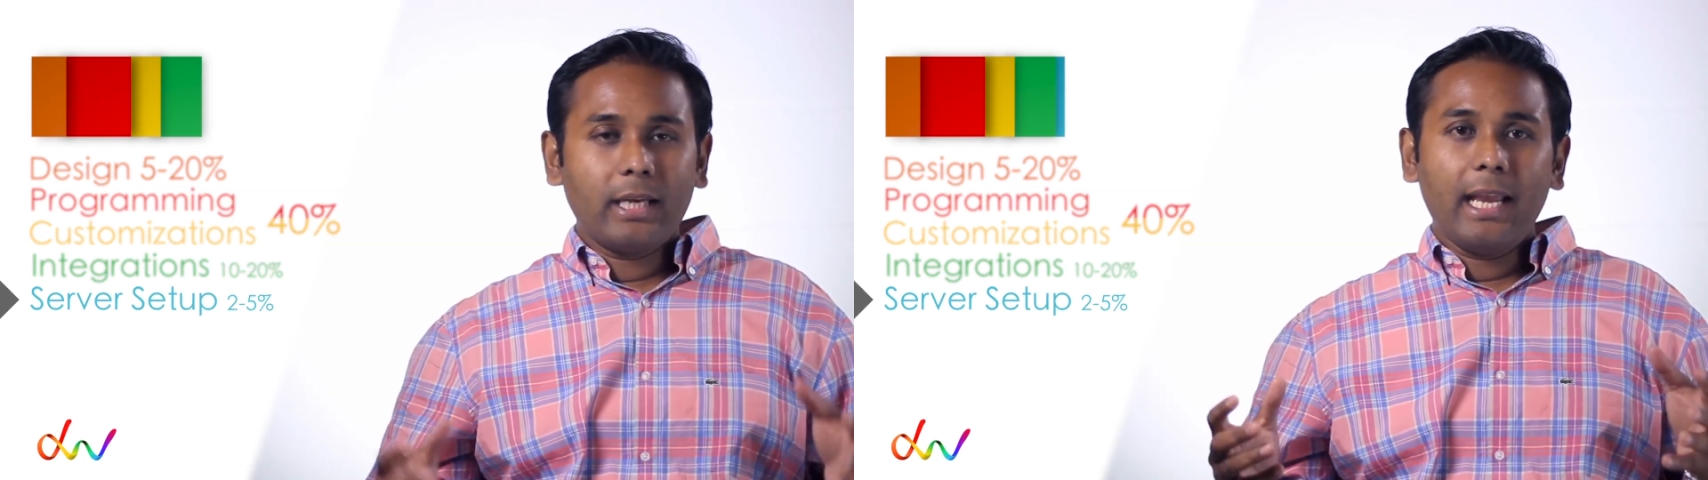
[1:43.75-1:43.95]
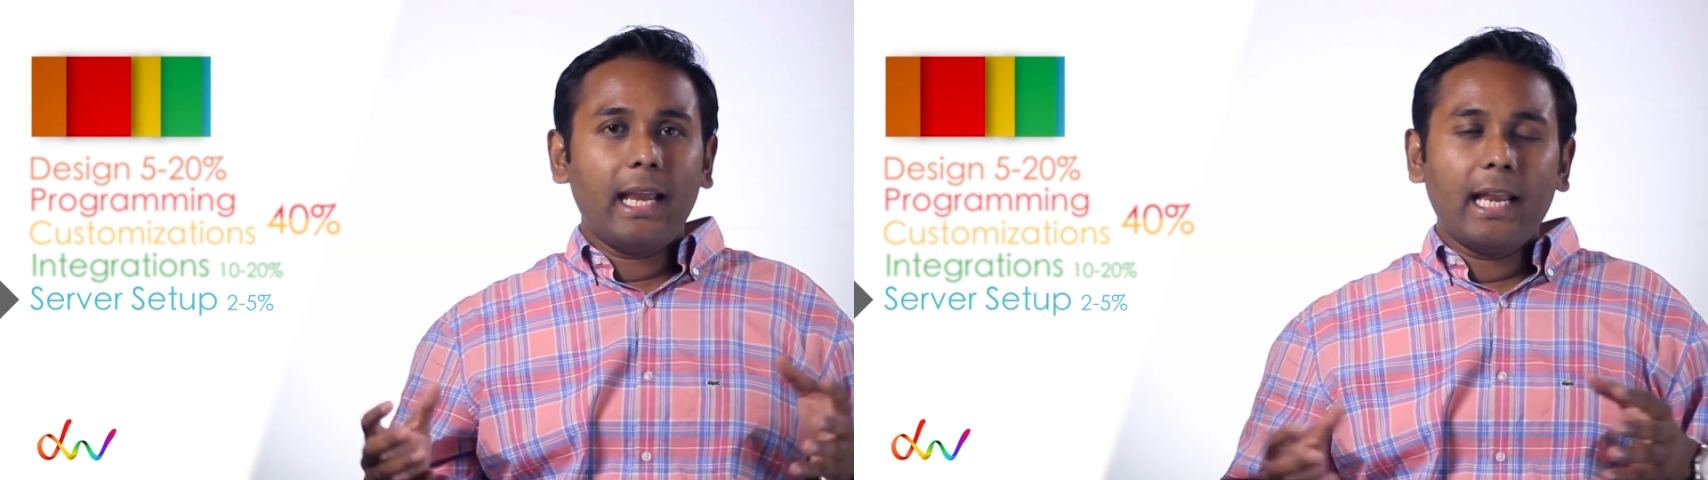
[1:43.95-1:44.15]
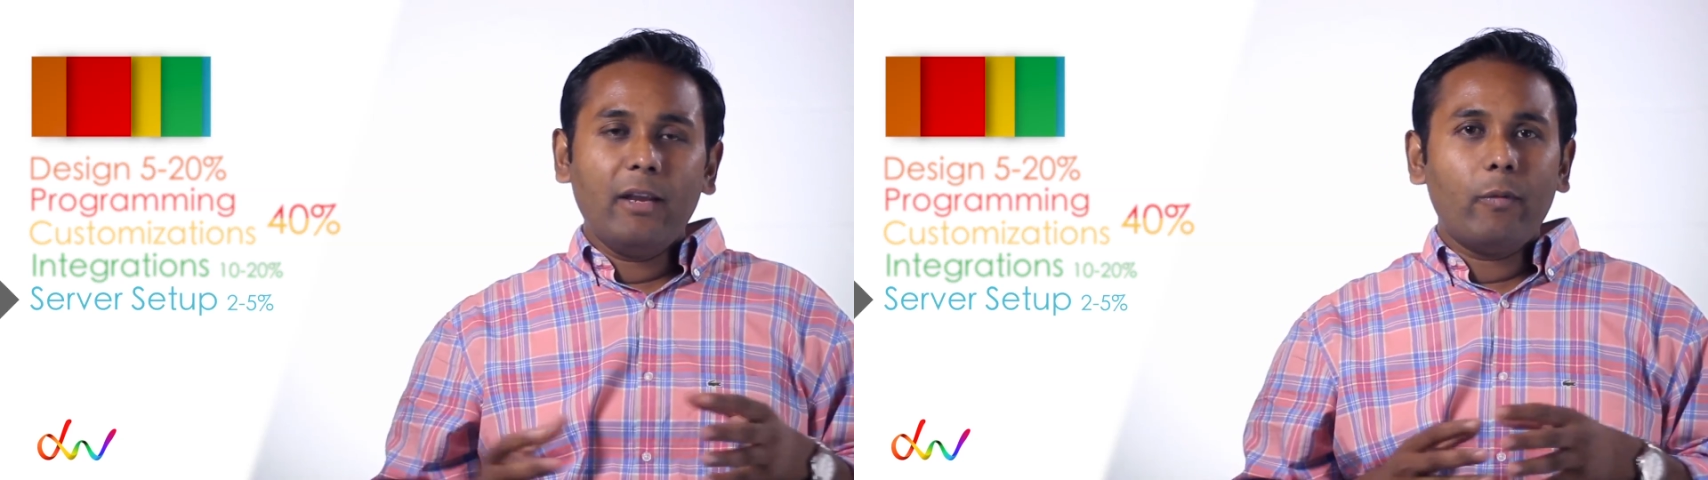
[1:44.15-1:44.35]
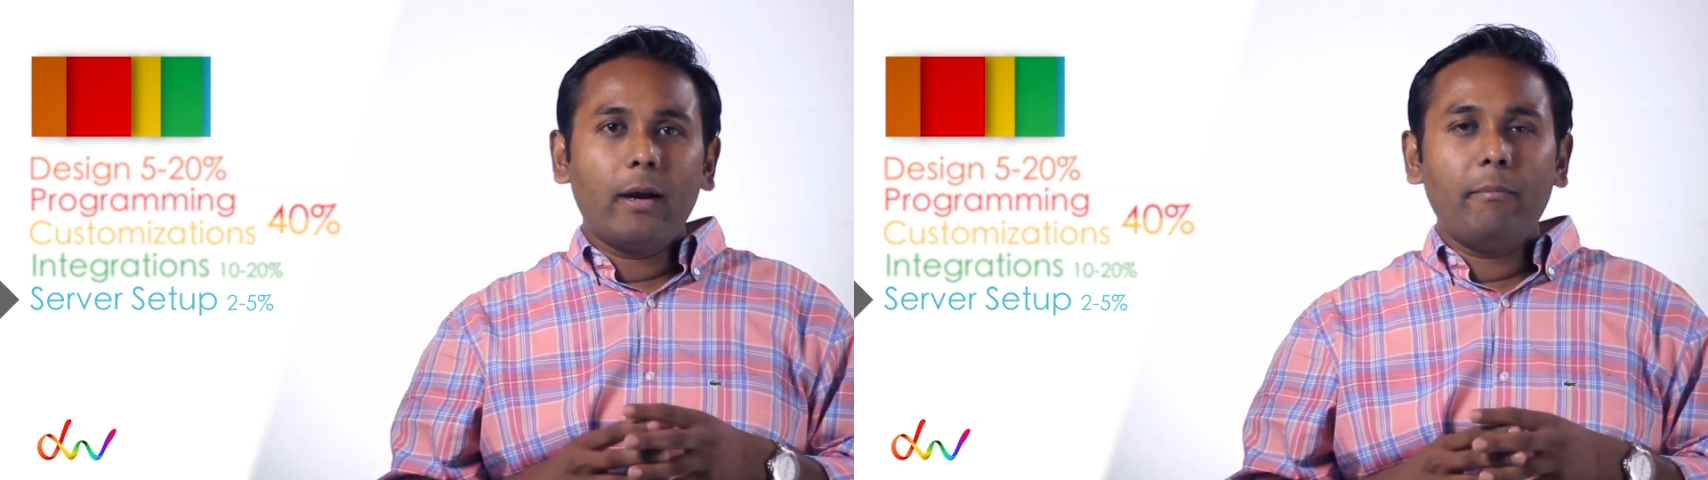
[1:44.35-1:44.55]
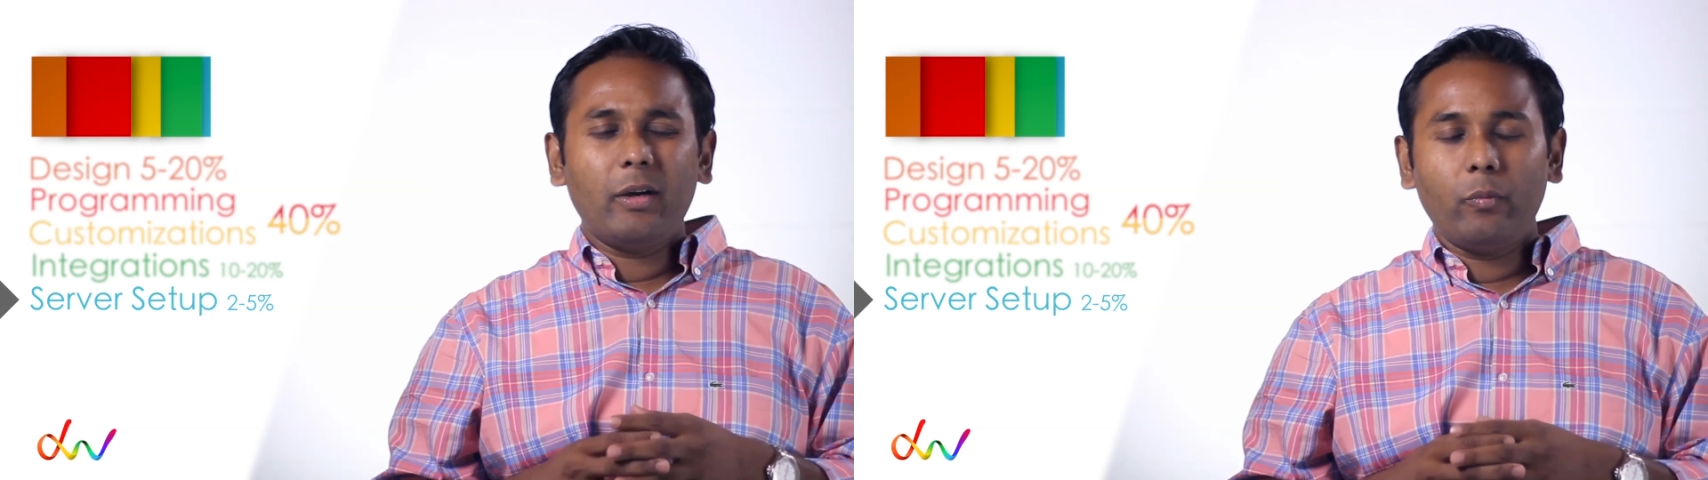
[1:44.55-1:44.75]
take
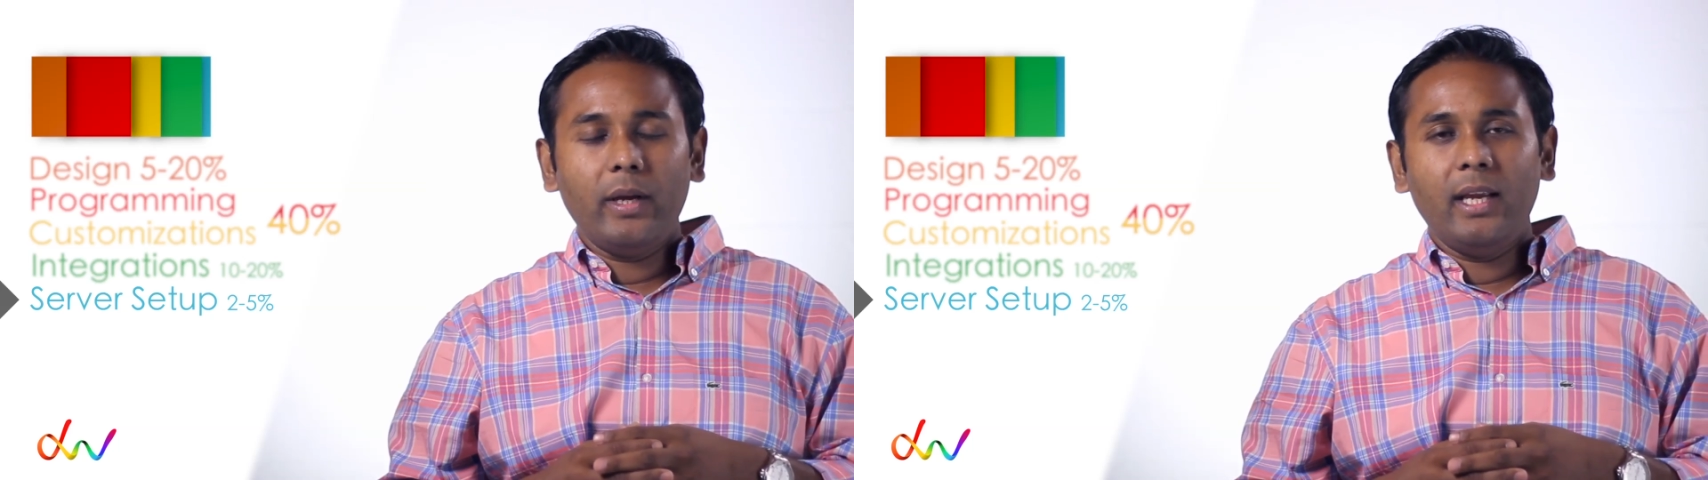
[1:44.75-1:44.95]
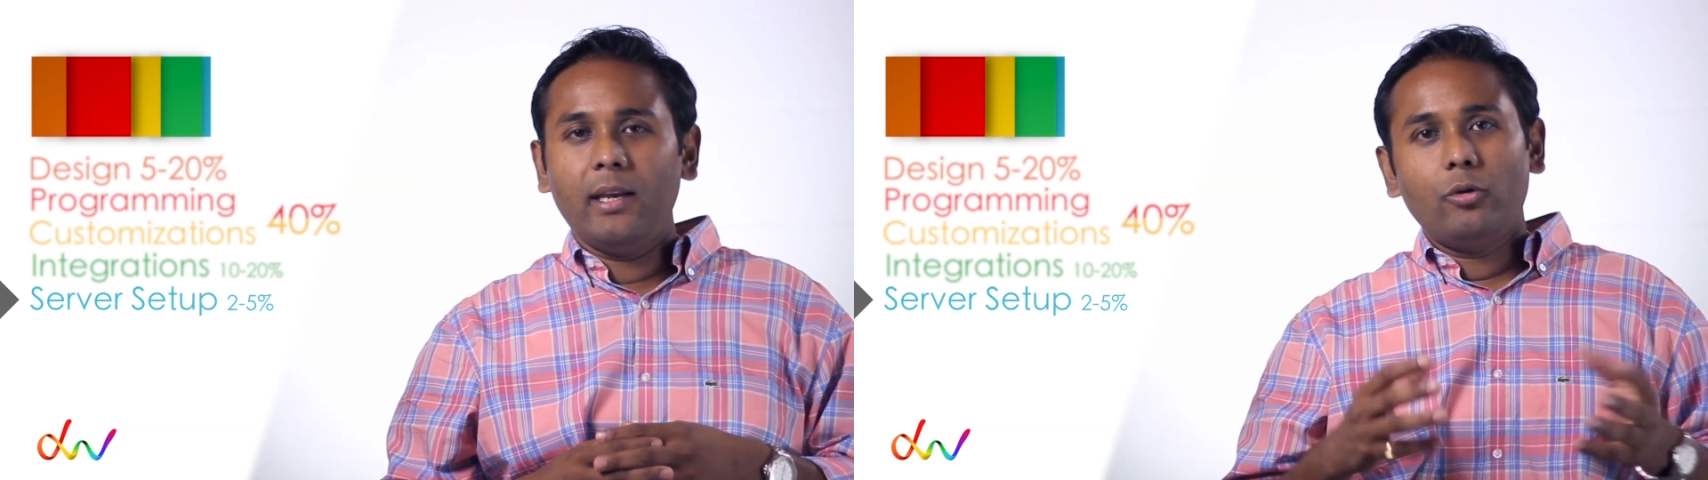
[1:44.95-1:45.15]
anywhere between